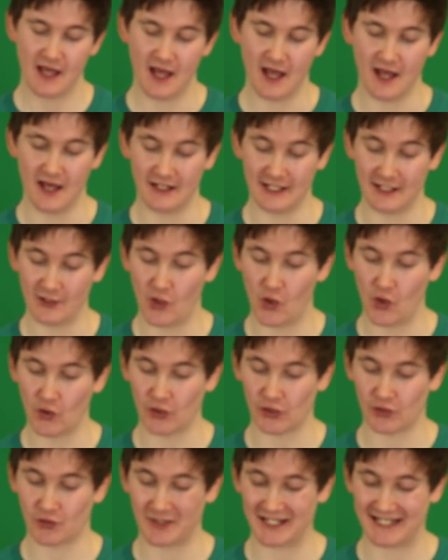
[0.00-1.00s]
And in
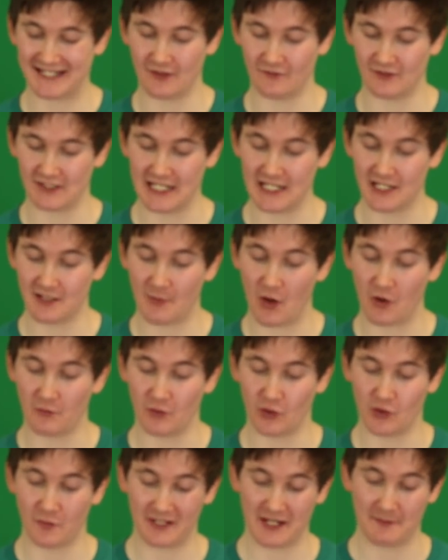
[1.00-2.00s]
August 2017, the
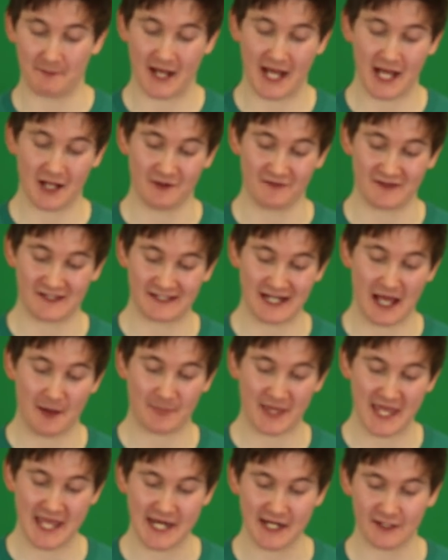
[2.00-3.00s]
Pokemon Company partnered with
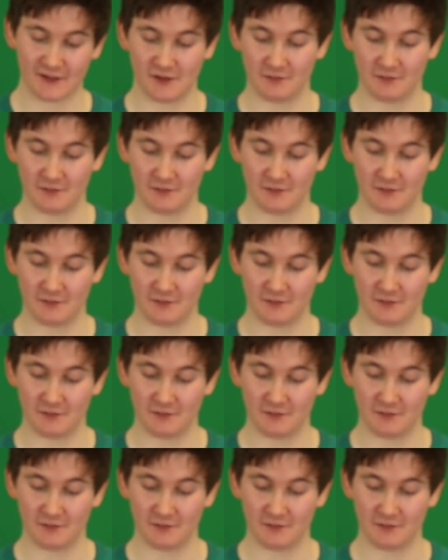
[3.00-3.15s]
Snap Inc.